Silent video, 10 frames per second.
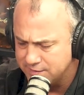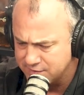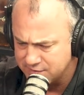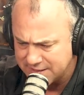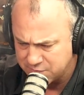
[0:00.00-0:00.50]

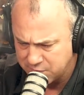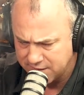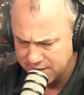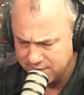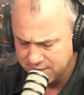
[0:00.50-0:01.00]
this last
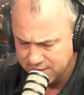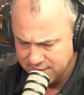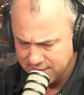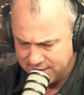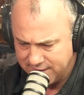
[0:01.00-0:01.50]
weekend,
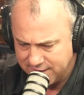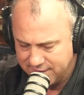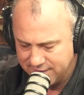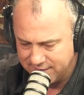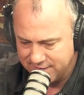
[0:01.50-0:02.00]
and